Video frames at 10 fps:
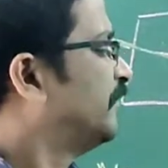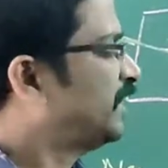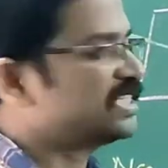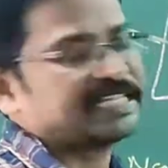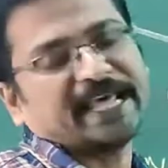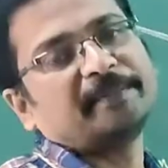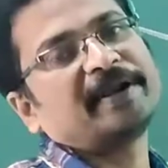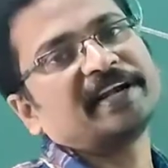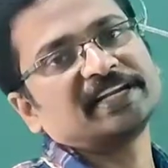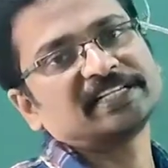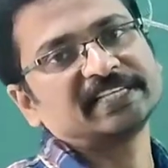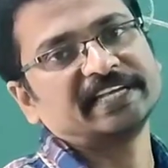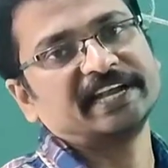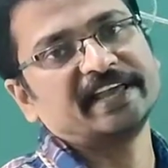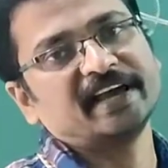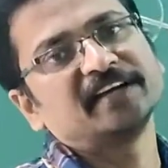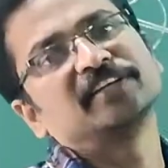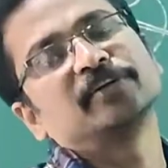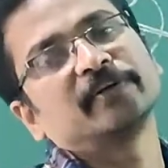various laboratories in India.